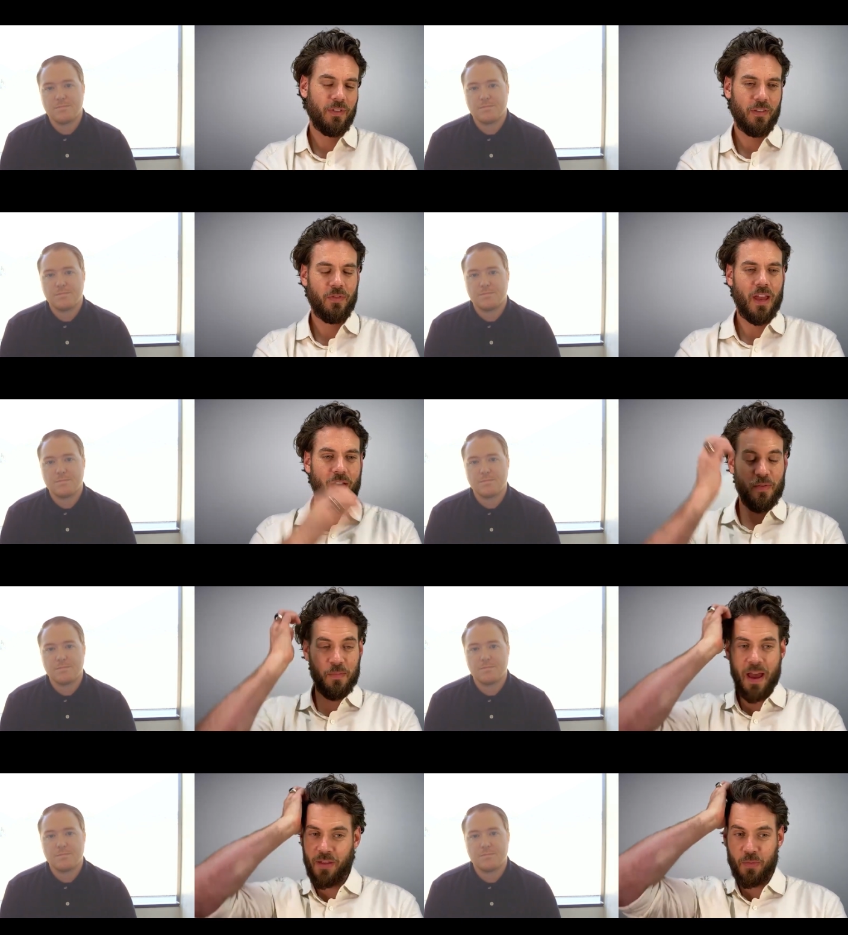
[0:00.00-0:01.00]
Speaker 1: if you have a
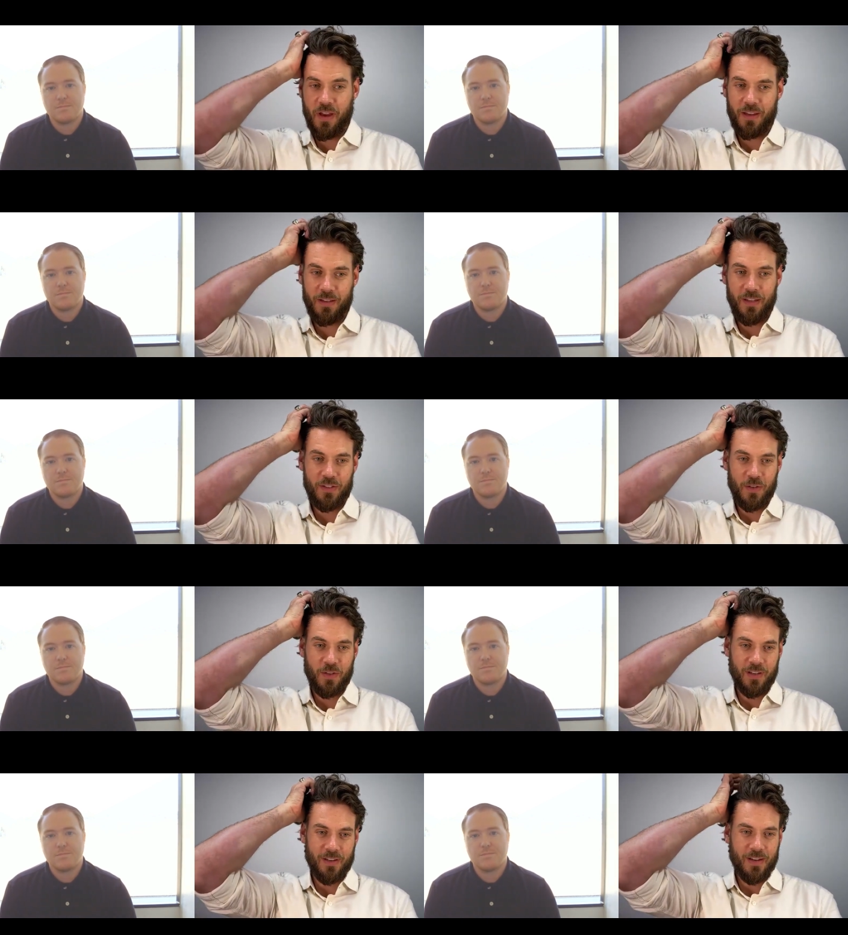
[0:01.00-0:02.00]
pathway, at least you
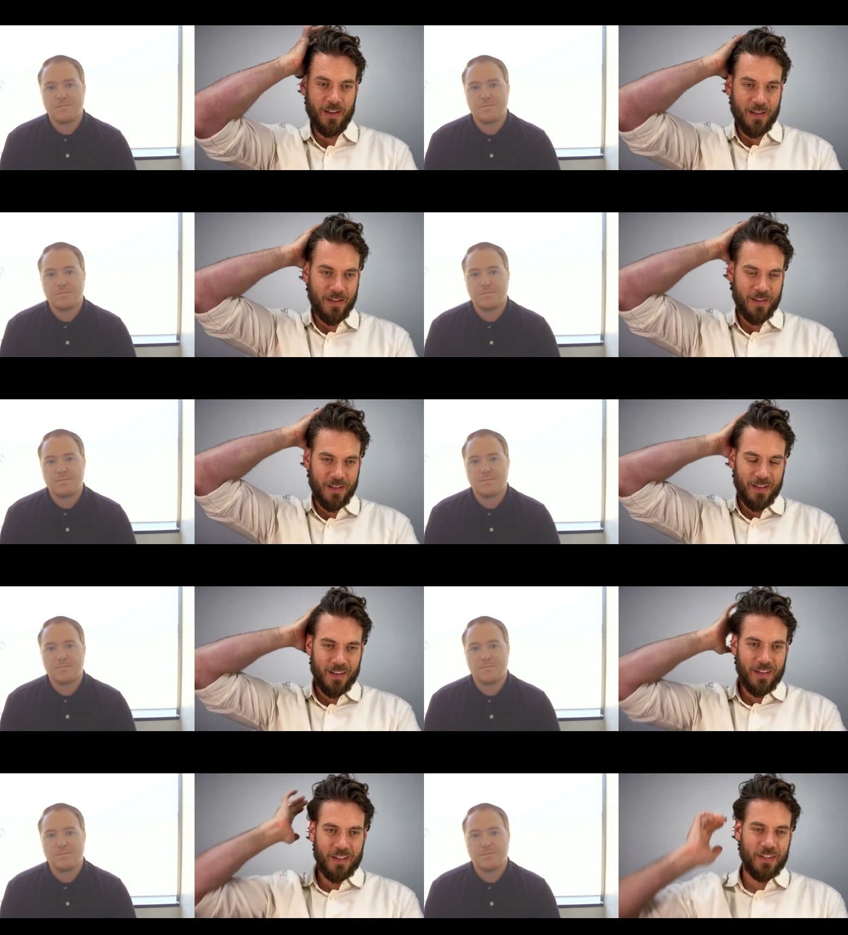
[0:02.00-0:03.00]
can
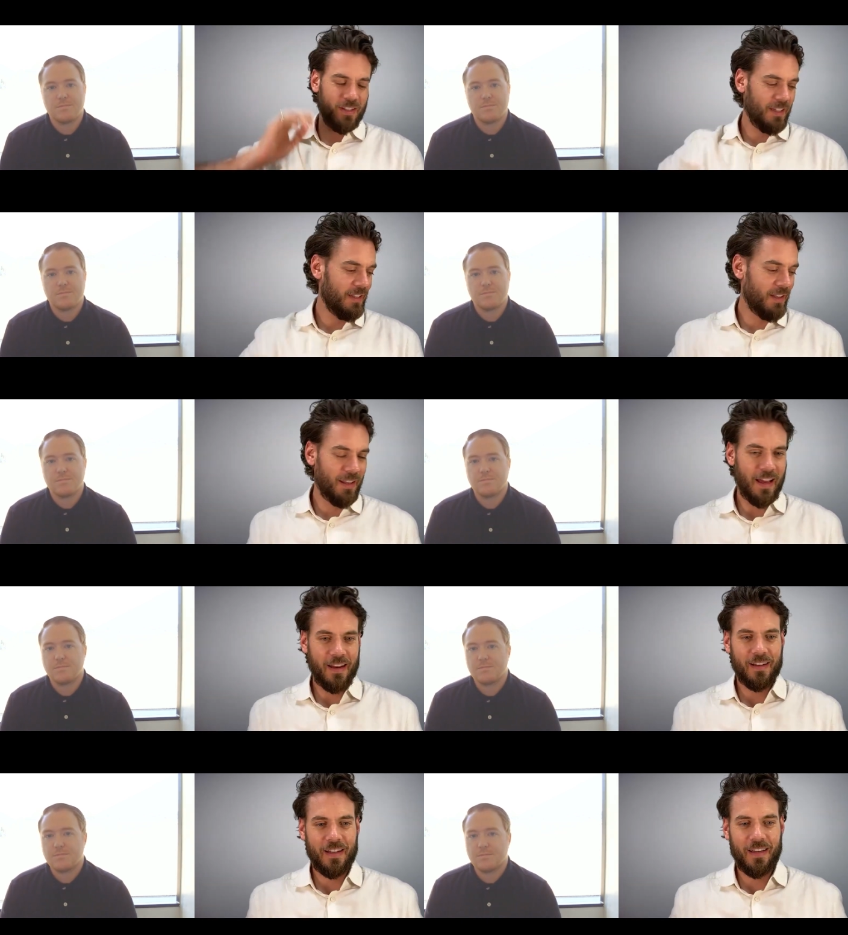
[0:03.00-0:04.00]
see the
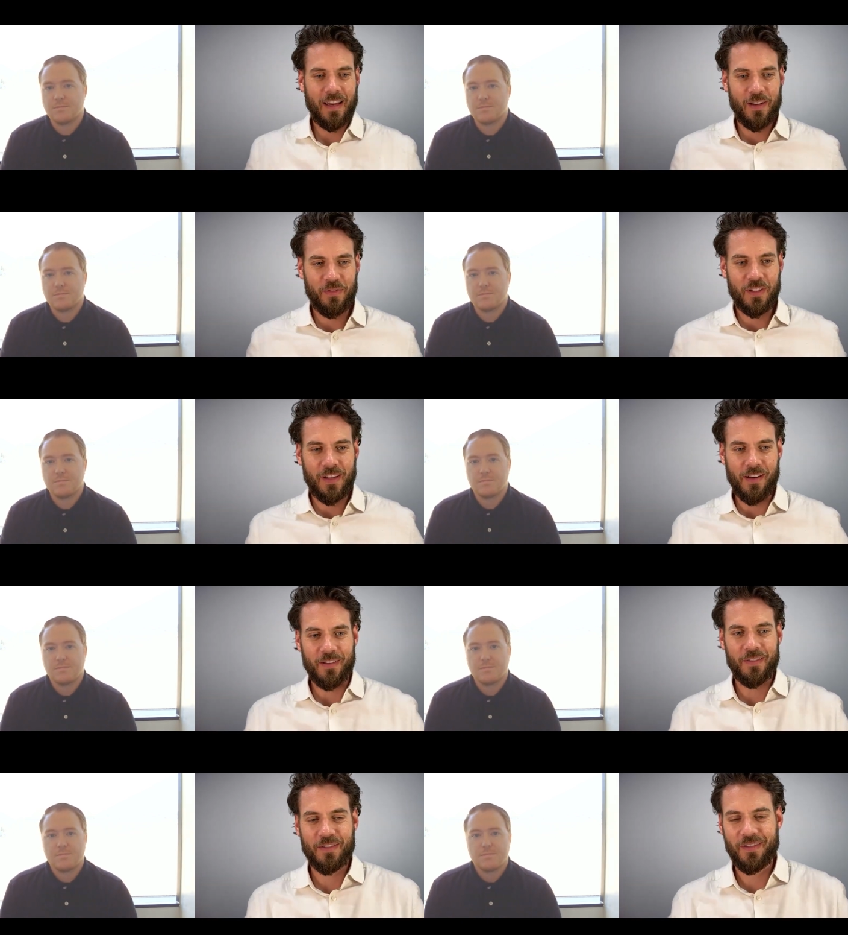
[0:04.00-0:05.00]
light at the end of the
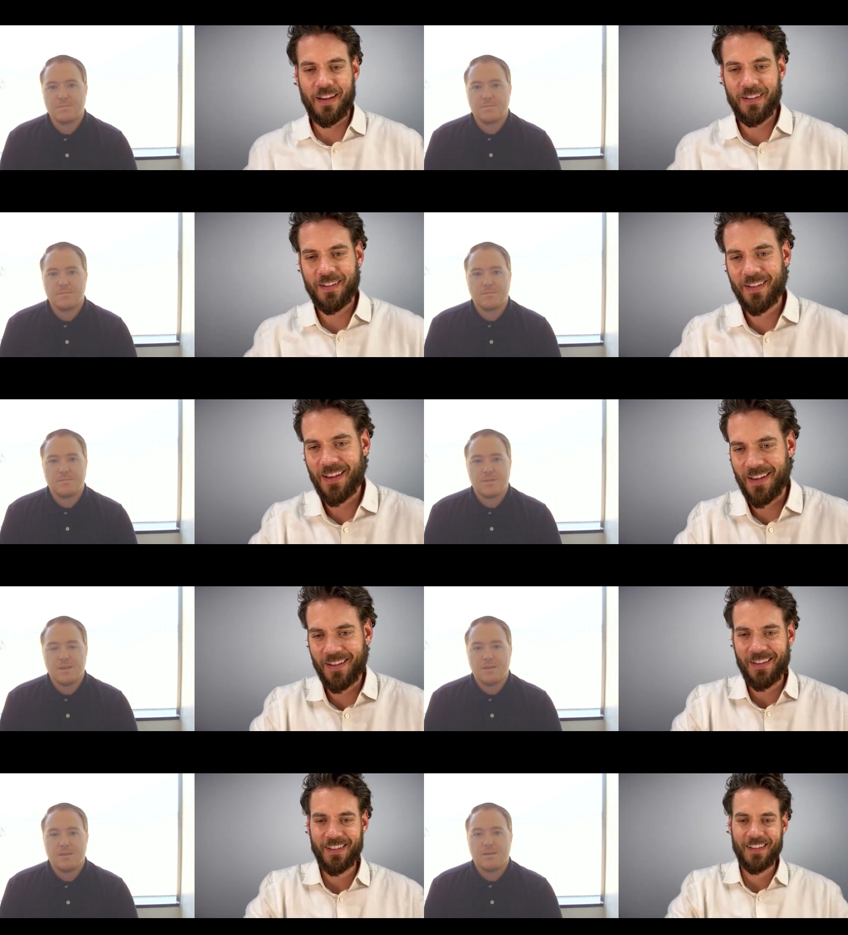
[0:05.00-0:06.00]
tunnel, right?
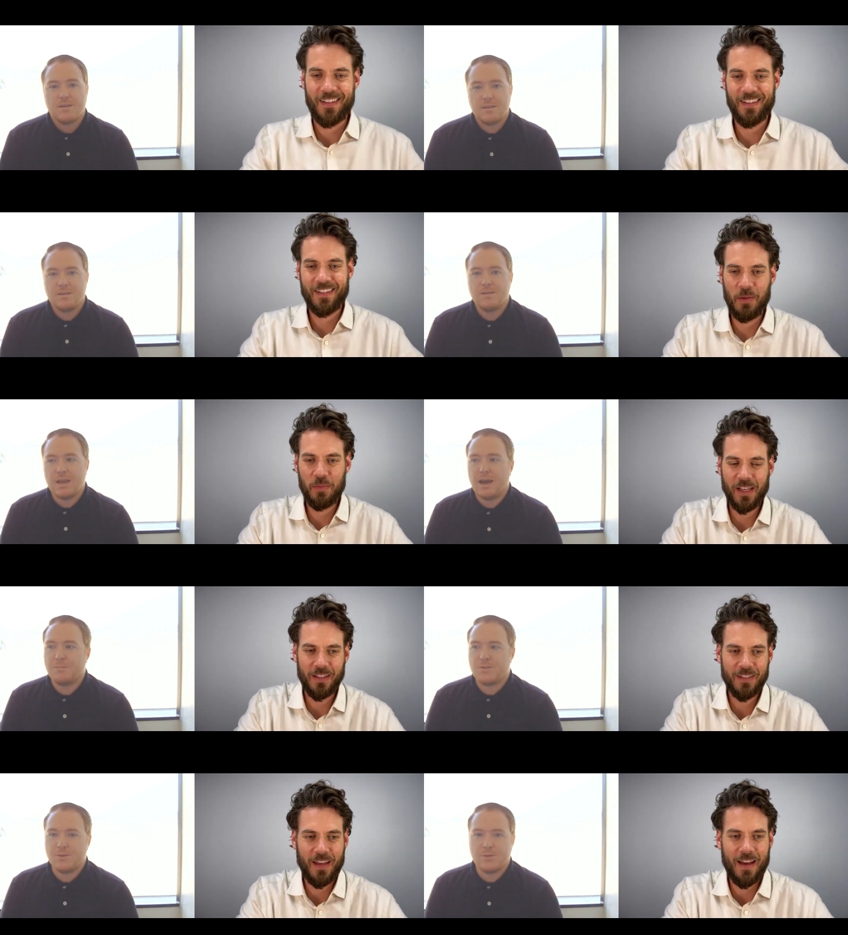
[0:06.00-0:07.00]
Speaker 2: It seems like
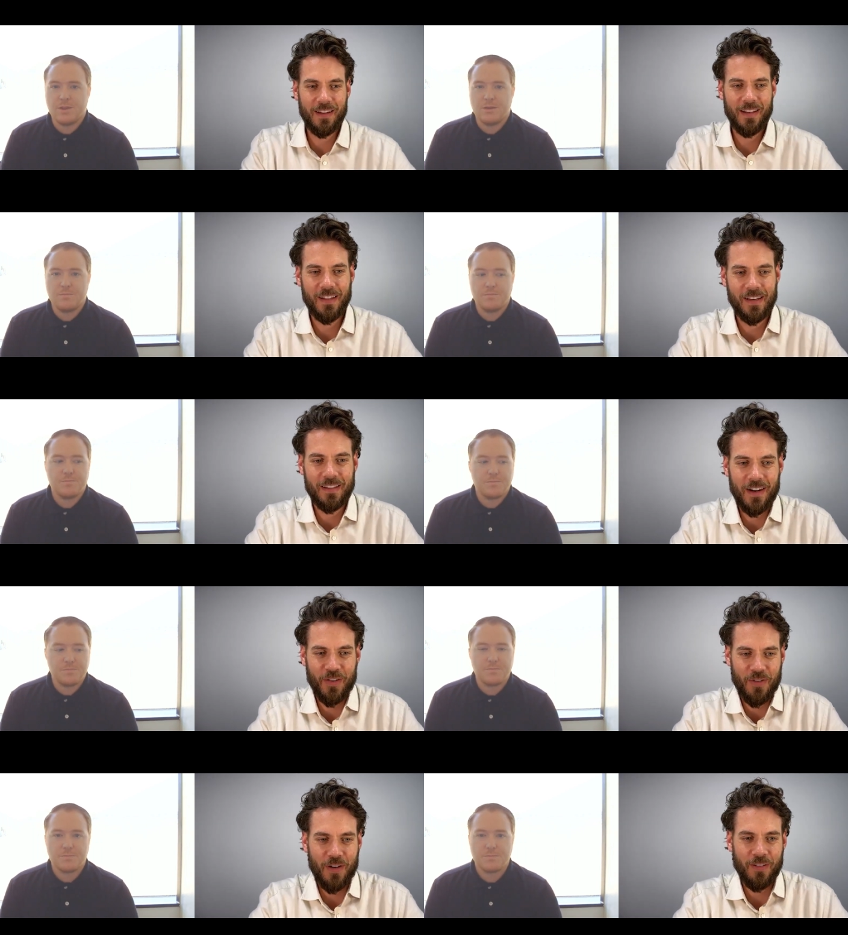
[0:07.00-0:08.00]
it's not a
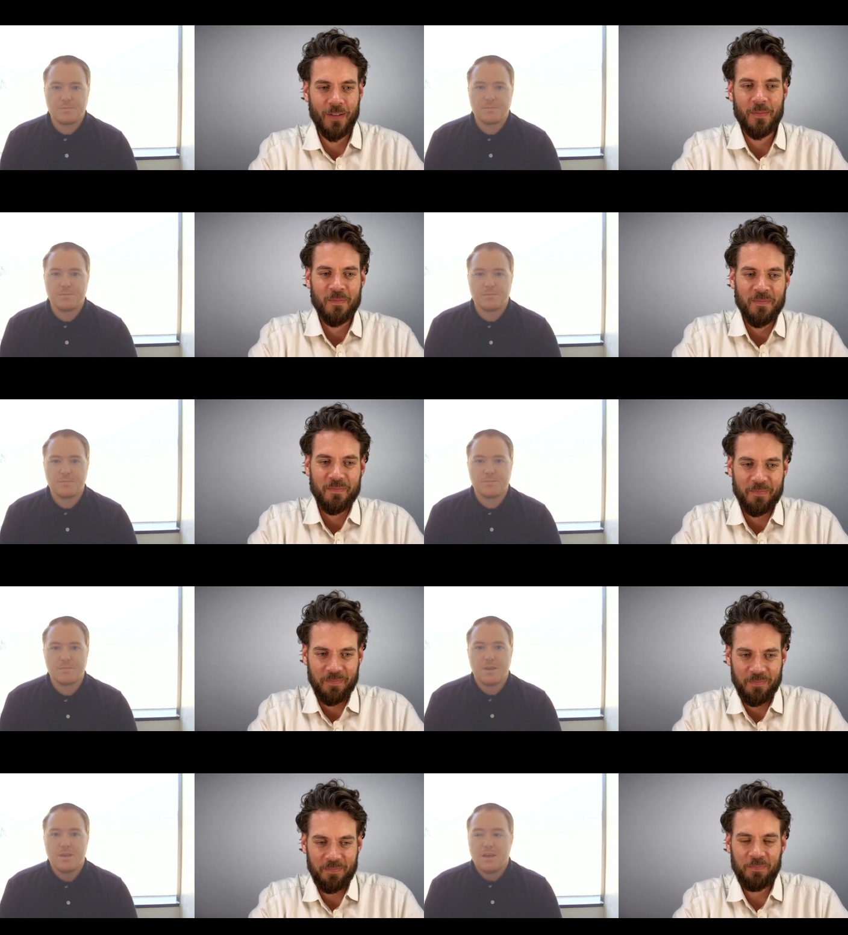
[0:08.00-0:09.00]
dark road.
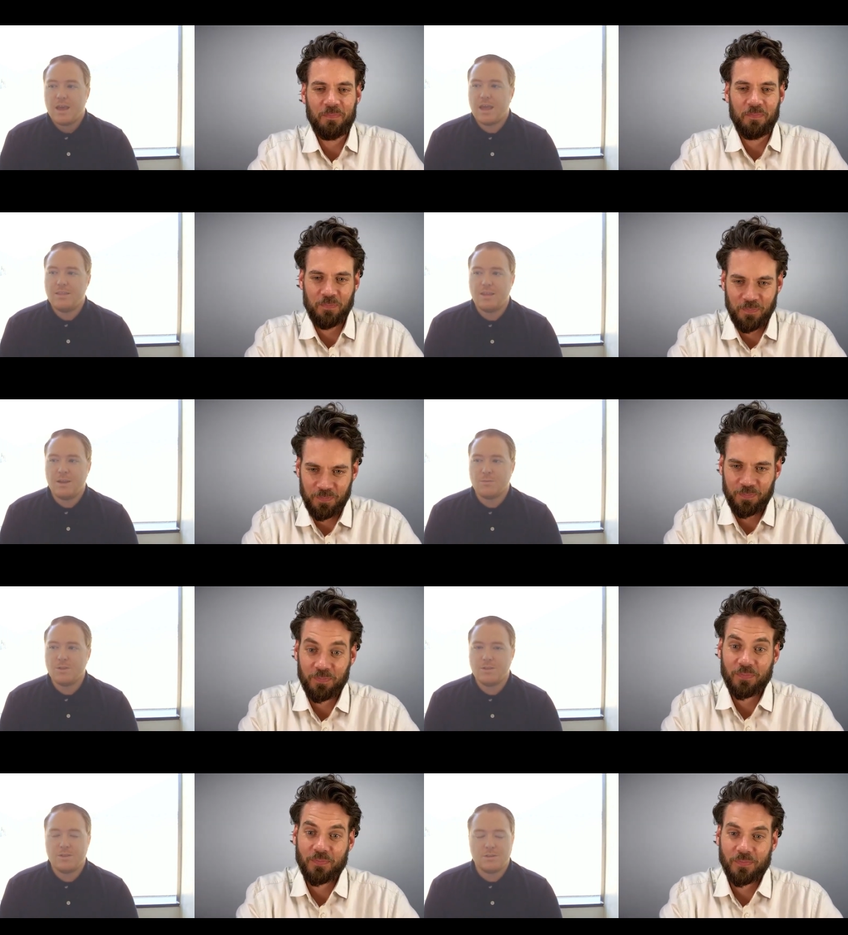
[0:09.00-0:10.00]
And
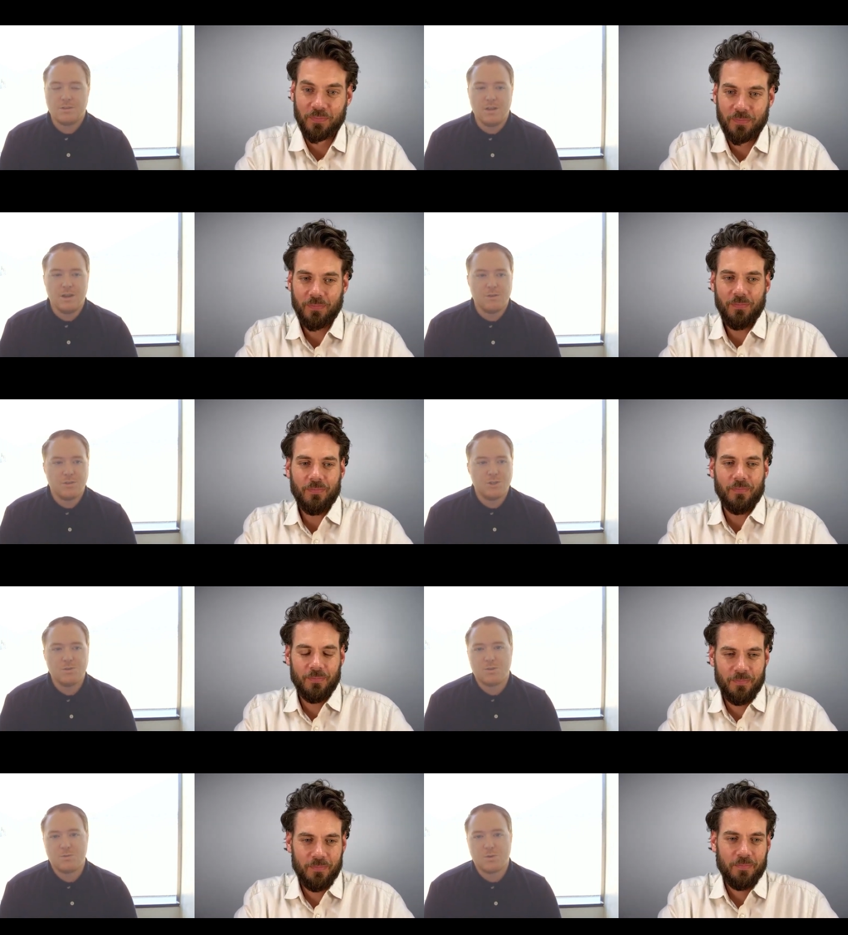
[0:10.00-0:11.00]
really the
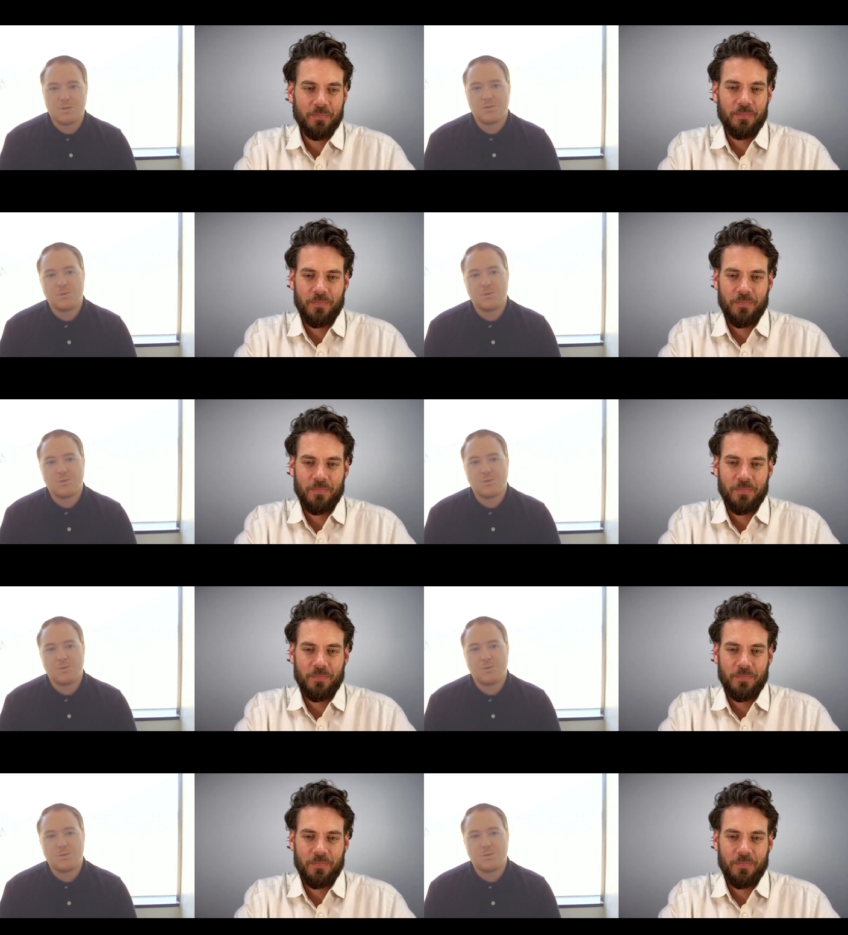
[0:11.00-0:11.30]
juice is worth the